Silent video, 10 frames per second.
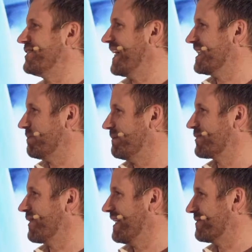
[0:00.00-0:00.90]
and change
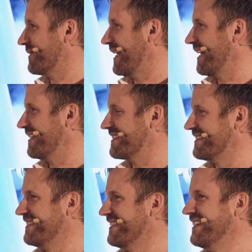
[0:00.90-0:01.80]
people's lives together.
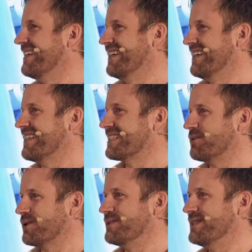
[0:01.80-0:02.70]
That's
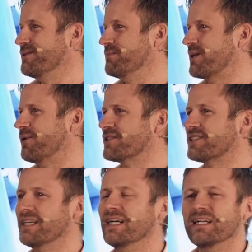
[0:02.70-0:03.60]
what we do.
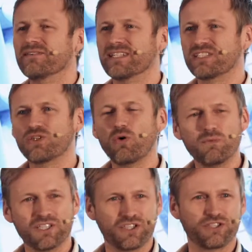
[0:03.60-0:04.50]
Because there is so
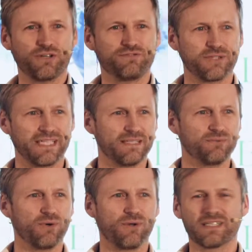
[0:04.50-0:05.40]
much suffering in the
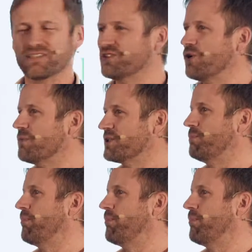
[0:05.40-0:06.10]
world. There is so much